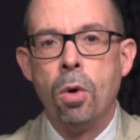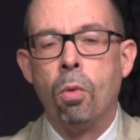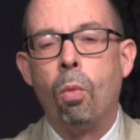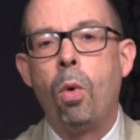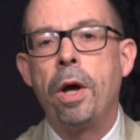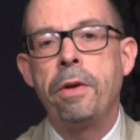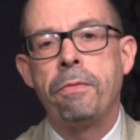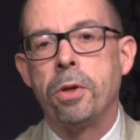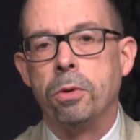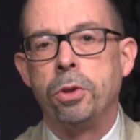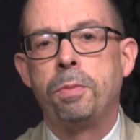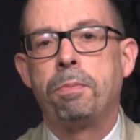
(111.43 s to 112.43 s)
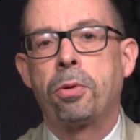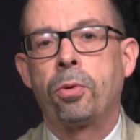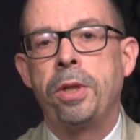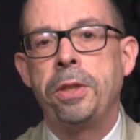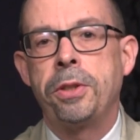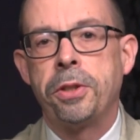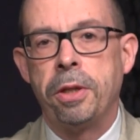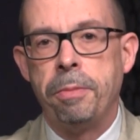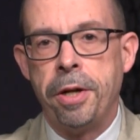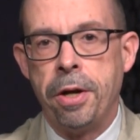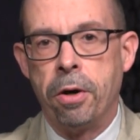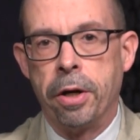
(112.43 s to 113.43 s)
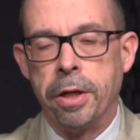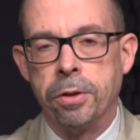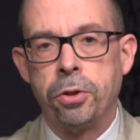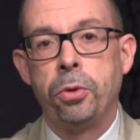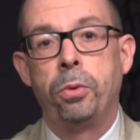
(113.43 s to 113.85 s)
one of those pre-seminarians